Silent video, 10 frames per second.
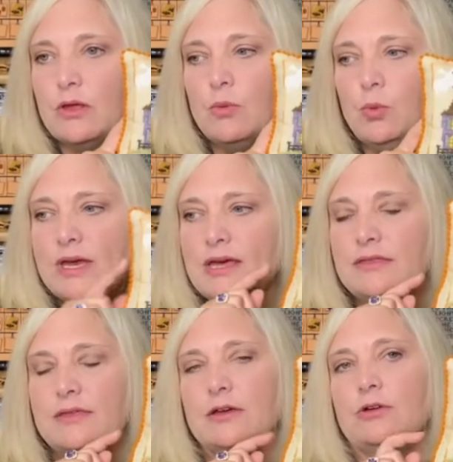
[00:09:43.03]

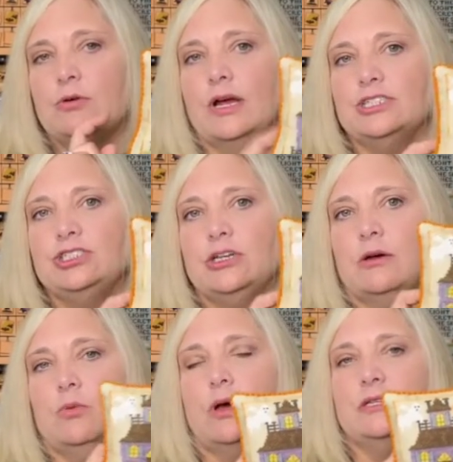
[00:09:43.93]
with crushed
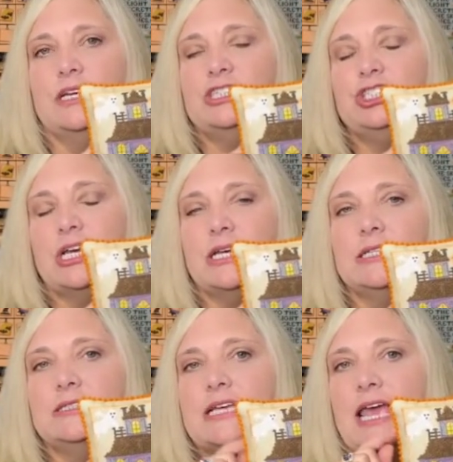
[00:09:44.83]
walnut
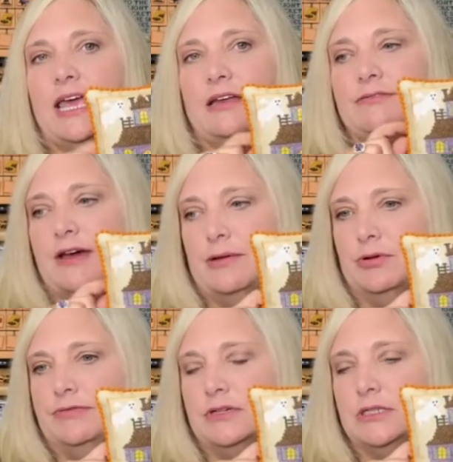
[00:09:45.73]
shells and
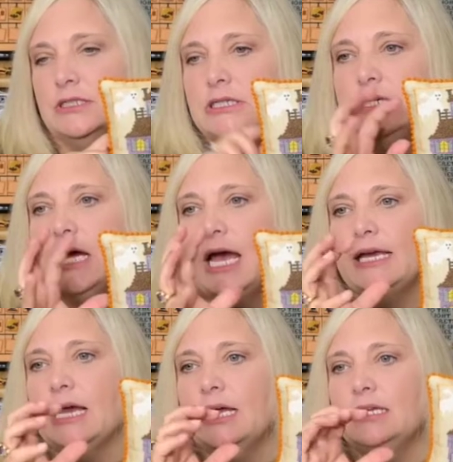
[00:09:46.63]
fiberfill. I
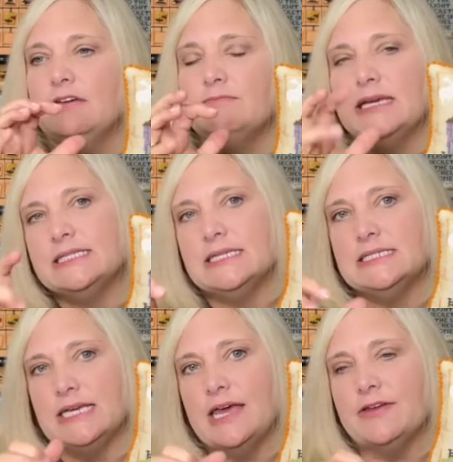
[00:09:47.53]
kind of mix it
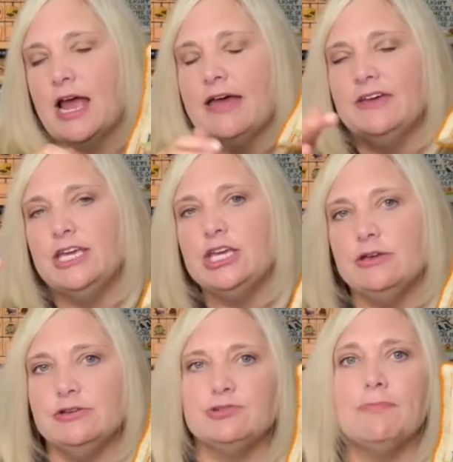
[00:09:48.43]
together. I have a
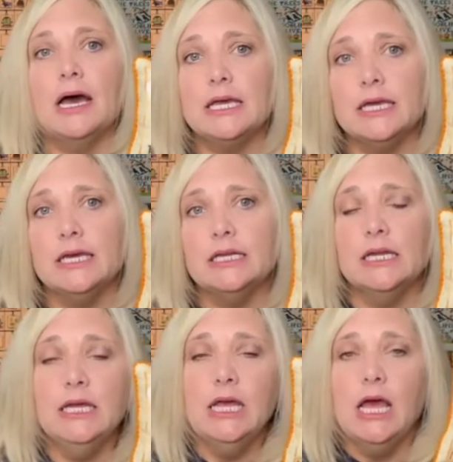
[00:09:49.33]
huge bucket
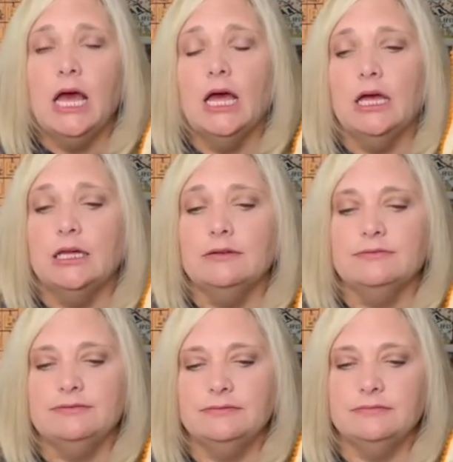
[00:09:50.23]
of,
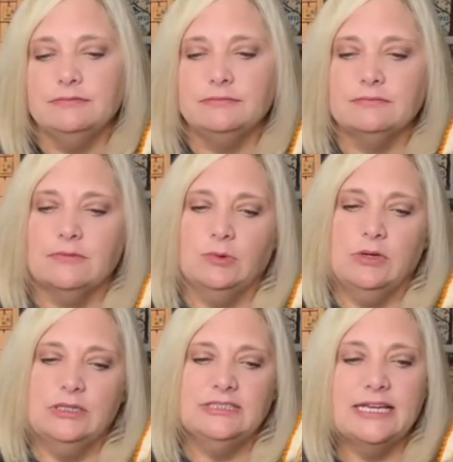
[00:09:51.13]

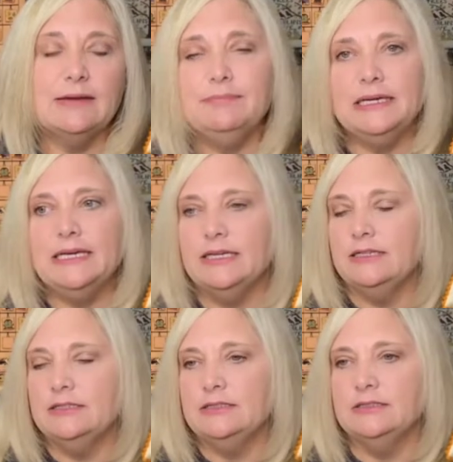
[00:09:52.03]
well, it's like a
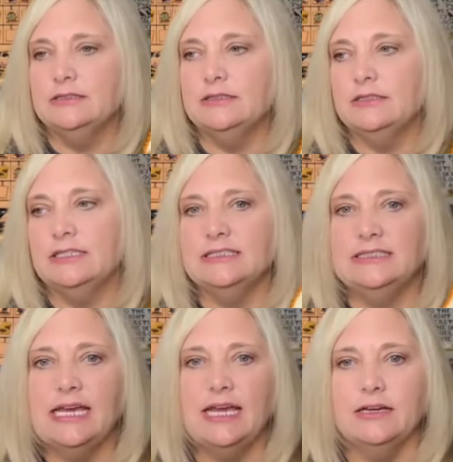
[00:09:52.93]
big
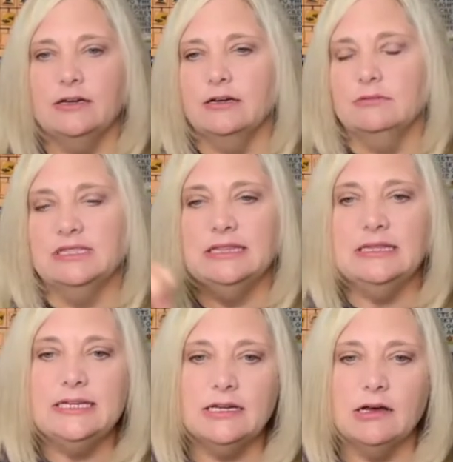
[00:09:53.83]
container with a
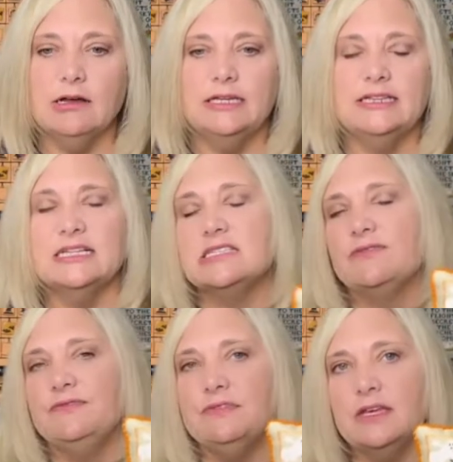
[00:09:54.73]
lid on it that's
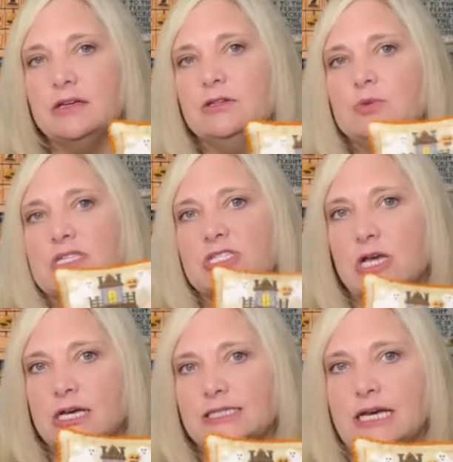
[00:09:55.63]
filled with
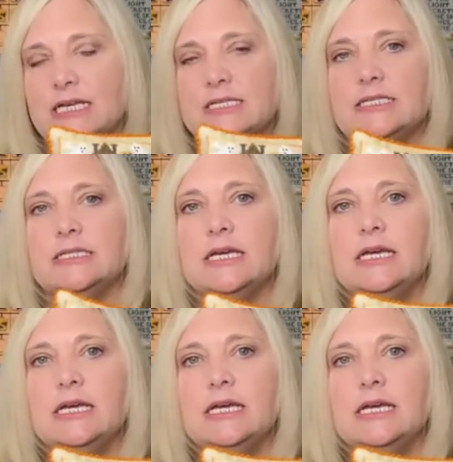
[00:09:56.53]
sawdust